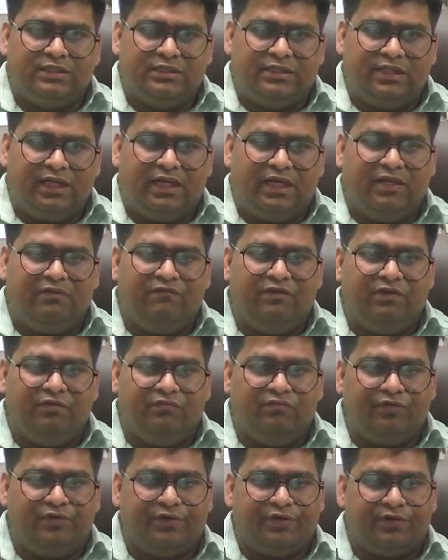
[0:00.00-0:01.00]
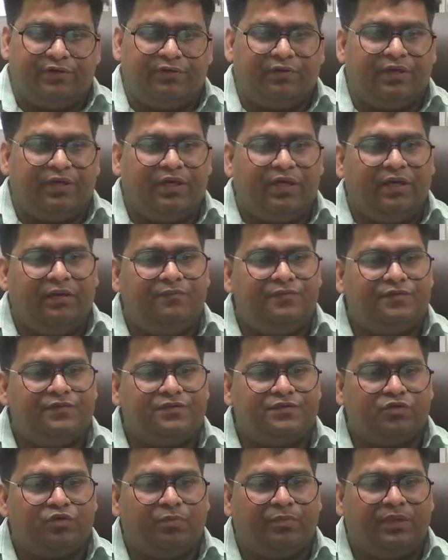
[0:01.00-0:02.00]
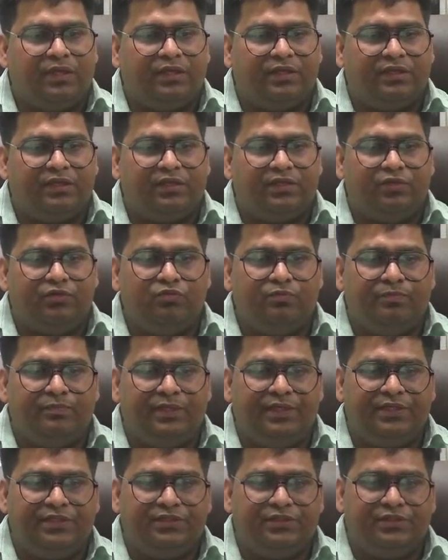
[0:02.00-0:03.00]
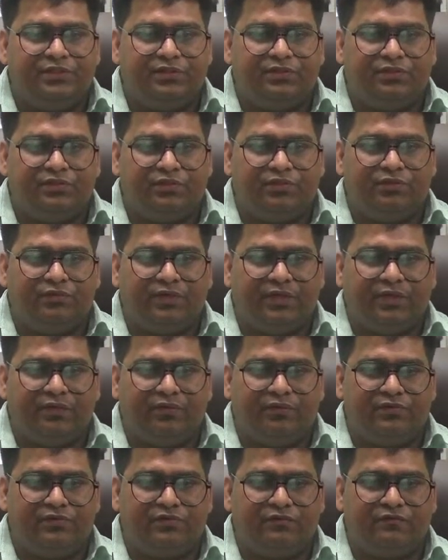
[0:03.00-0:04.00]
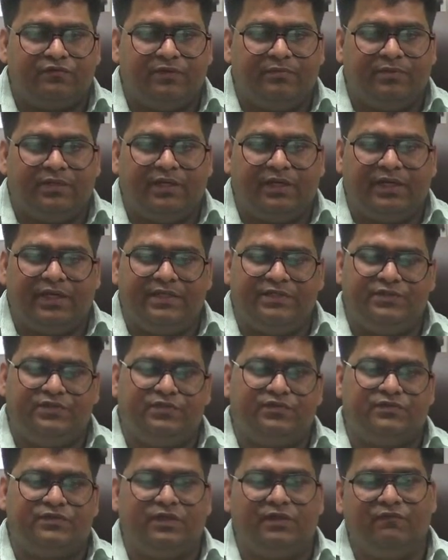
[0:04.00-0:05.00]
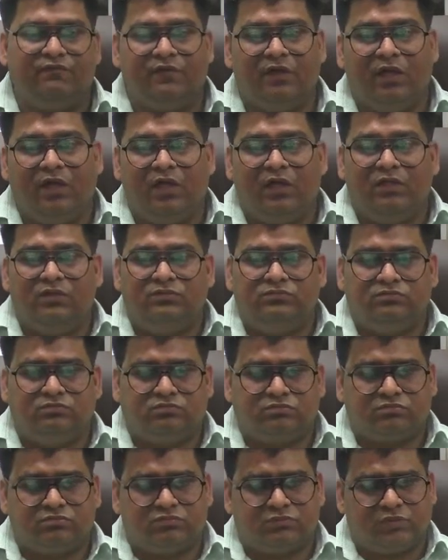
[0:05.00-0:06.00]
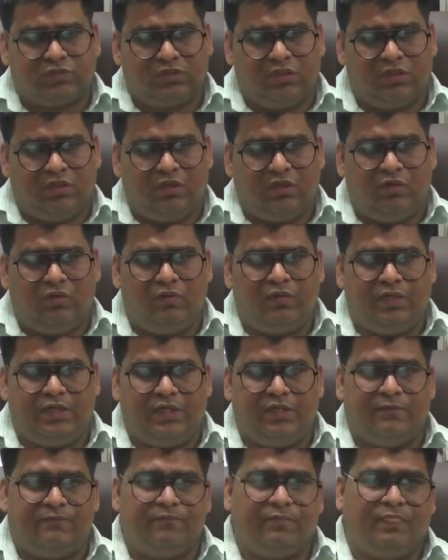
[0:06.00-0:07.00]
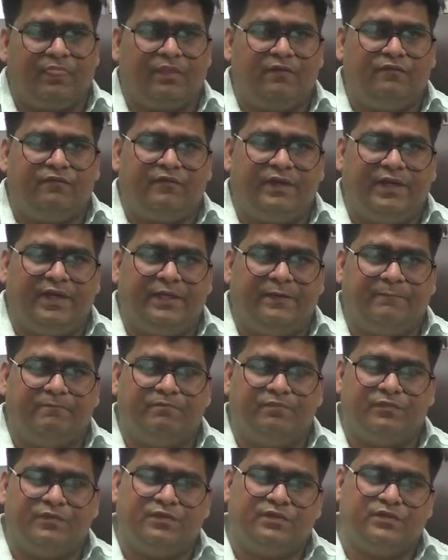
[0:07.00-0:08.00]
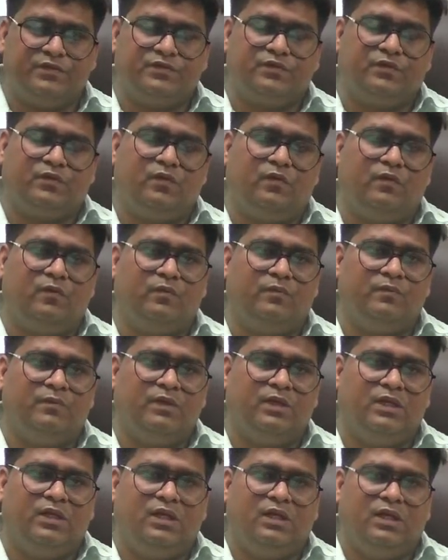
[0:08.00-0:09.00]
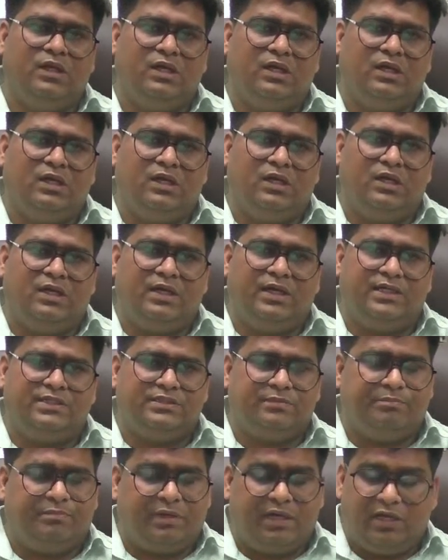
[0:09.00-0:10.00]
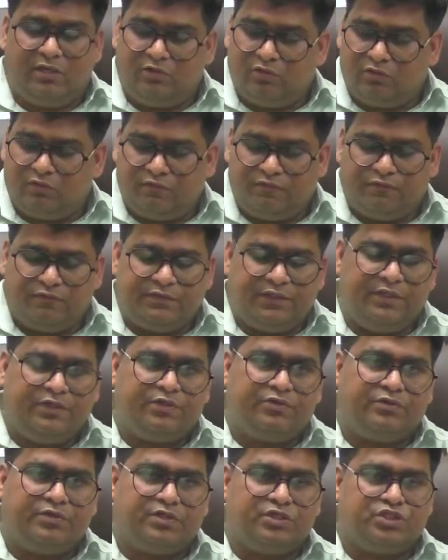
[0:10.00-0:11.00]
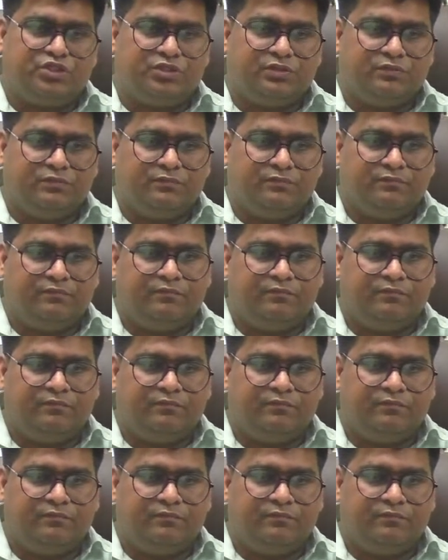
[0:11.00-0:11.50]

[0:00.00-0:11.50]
the living world. Okay, I'm just opening the new page so you can also familiarize yourself. Okay, fine. So as a part of the introduction,